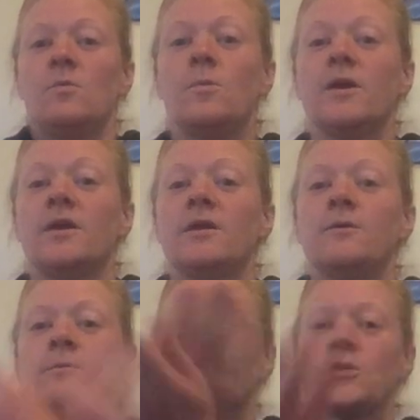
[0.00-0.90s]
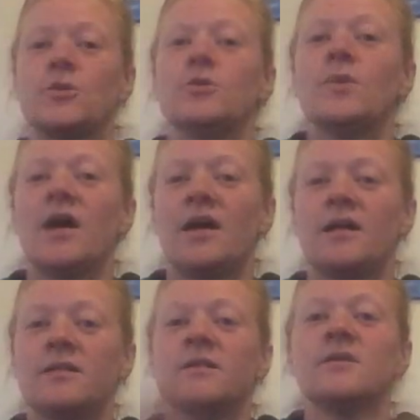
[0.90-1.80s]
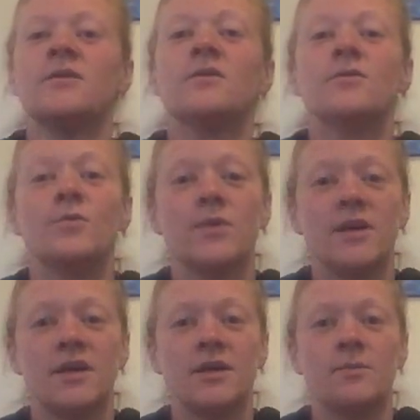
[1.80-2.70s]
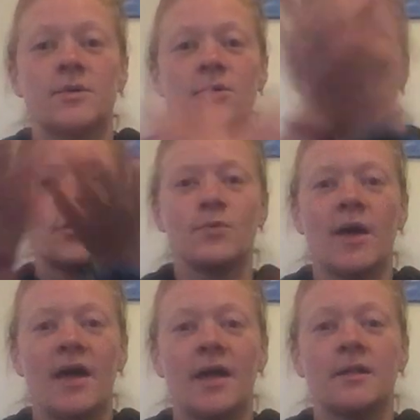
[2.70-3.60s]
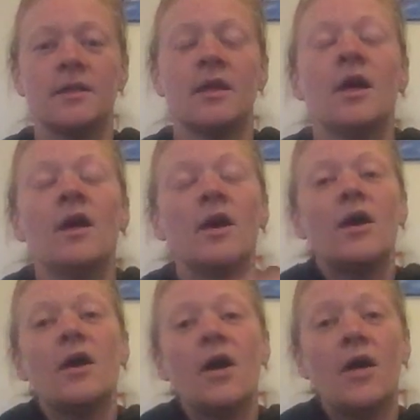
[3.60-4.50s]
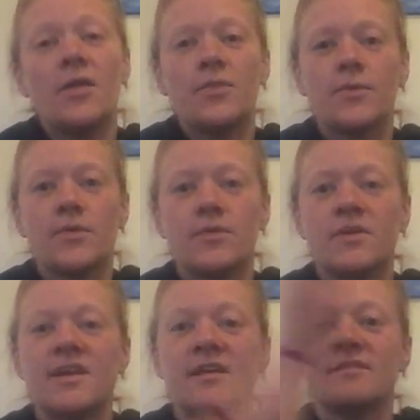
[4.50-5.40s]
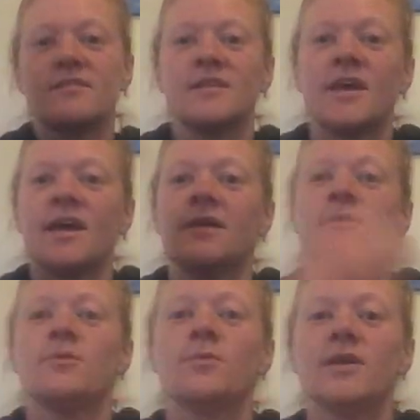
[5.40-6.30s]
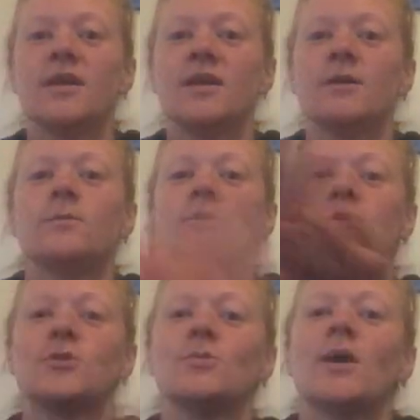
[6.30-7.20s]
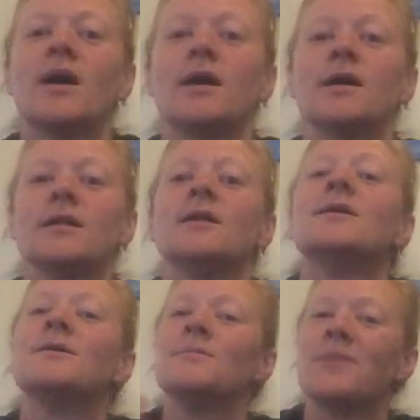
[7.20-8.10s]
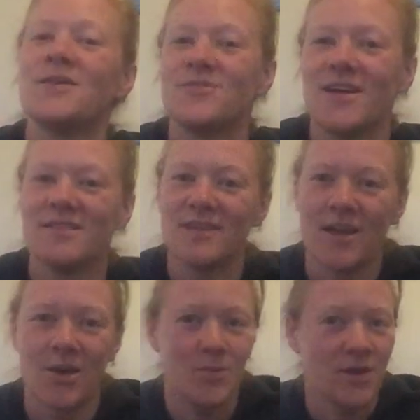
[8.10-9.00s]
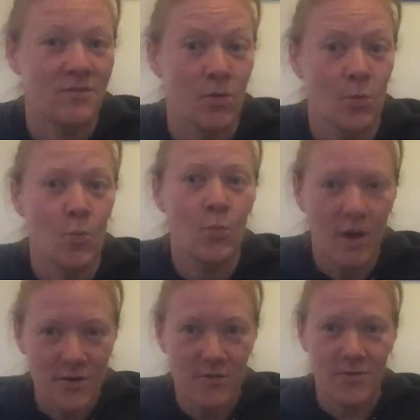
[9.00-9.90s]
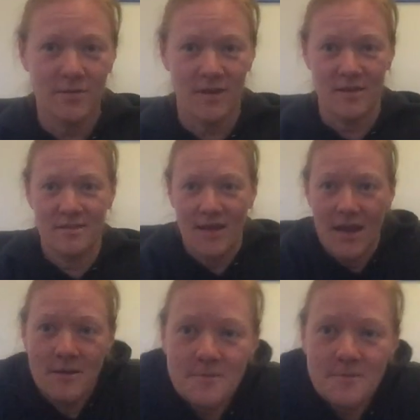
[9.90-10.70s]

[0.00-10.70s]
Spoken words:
We wish you well. We wish you well. All through the day today. We wish you well. Bye, friends, and I hope you have a wonderful day today.